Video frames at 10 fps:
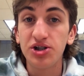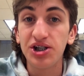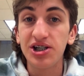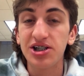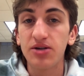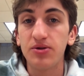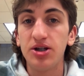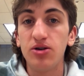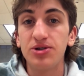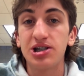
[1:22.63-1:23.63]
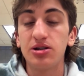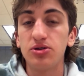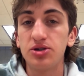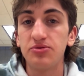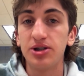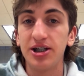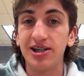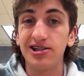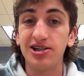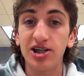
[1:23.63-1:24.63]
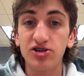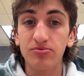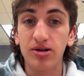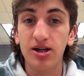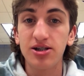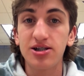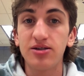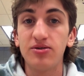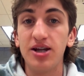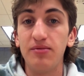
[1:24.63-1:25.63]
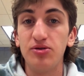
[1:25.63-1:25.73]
genus that we know is closely related to tetrapods, named